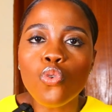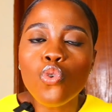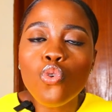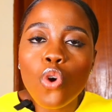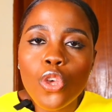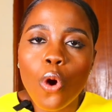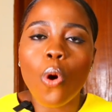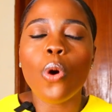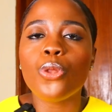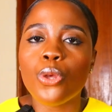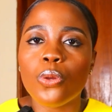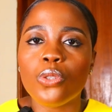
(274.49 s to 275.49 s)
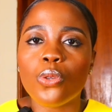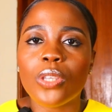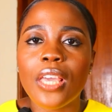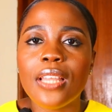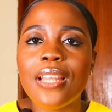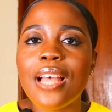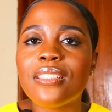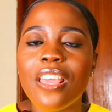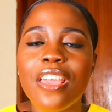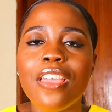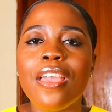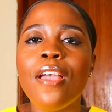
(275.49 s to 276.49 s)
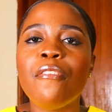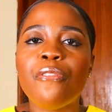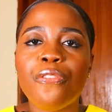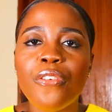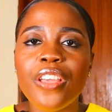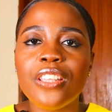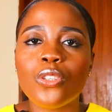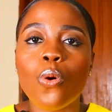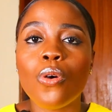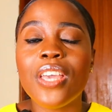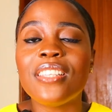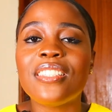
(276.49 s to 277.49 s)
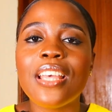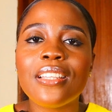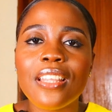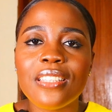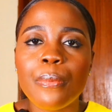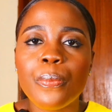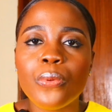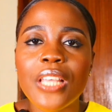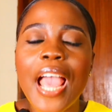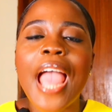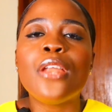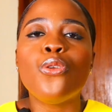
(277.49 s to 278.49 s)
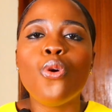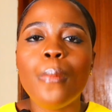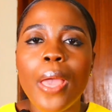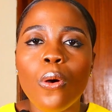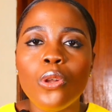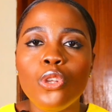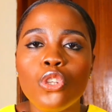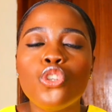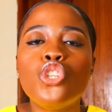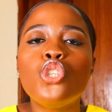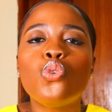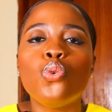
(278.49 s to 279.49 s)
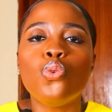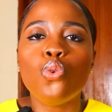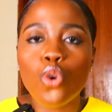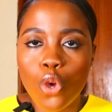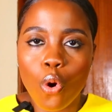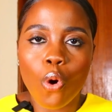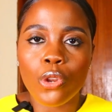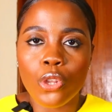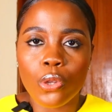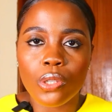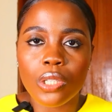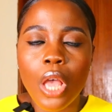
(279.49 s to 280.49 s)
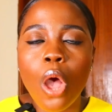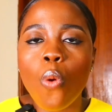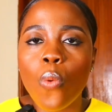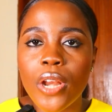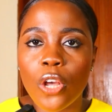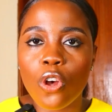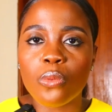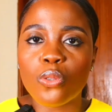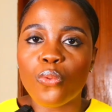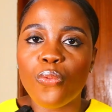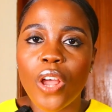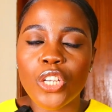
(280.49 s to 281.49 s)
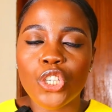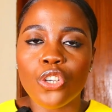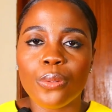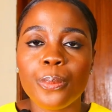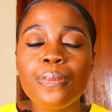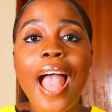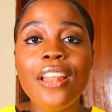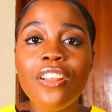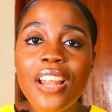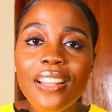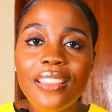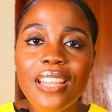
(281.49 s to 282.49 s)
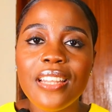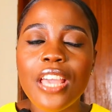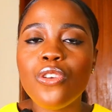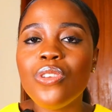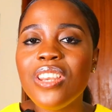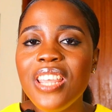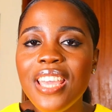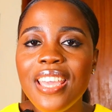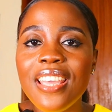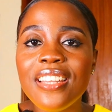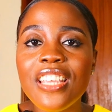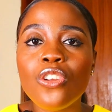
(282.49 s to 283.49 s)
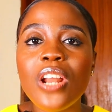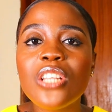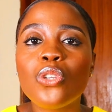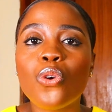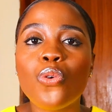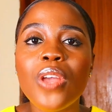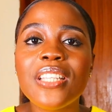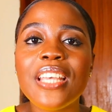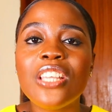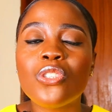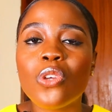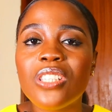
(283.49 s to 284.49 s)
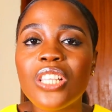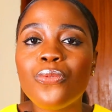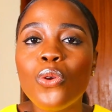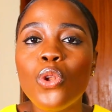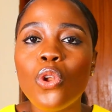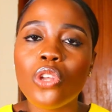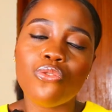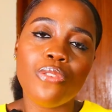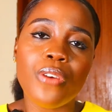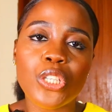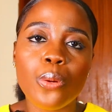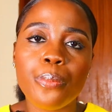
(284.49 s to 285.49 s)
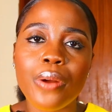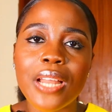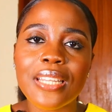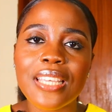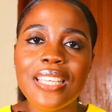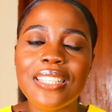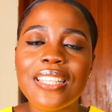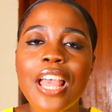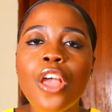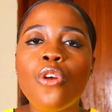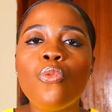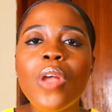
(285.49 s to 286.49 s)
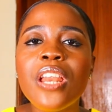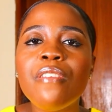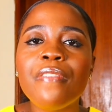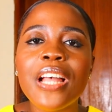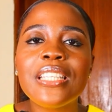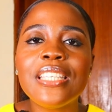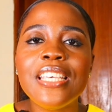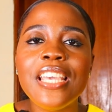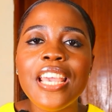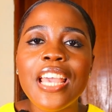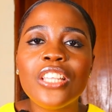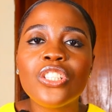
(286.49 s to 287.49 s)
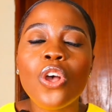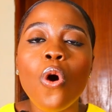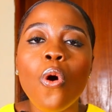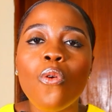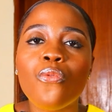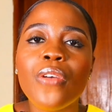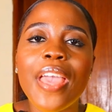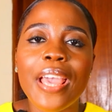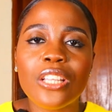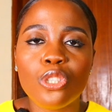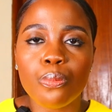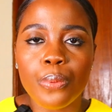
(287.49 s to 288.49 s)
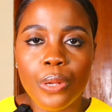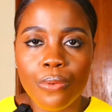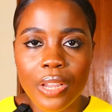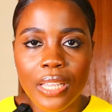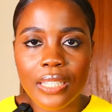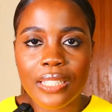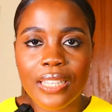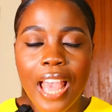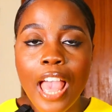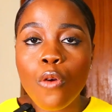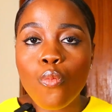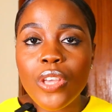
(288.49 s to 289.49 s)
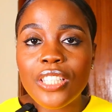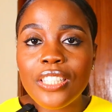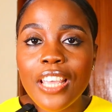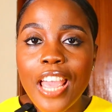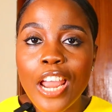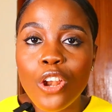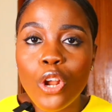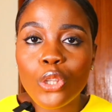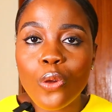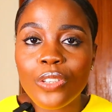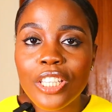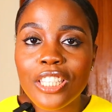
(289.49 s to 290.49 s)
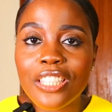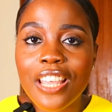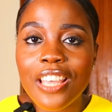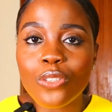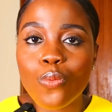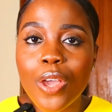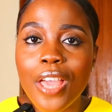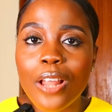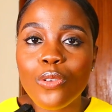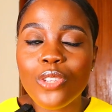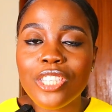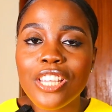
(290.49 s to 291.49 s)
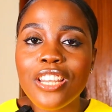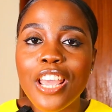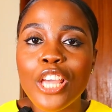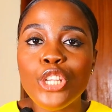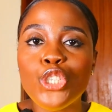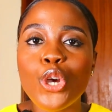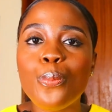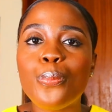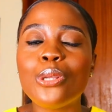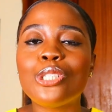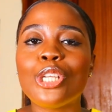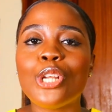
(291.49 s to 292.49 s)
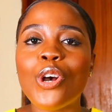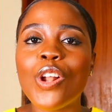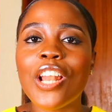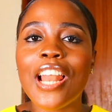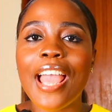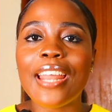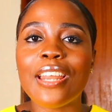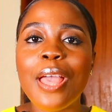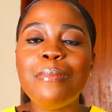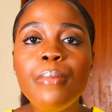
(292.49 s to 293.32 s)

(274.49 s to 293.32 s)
You know your onions, okay? That's a phrase or a sentence that people say, I know my onions. You need to know your onions when it comes to fashion. Another thing that you need in order to create a successful luxury fashion brand is relevant years of experience. We see a lot of these things when you are seeing a job posting online.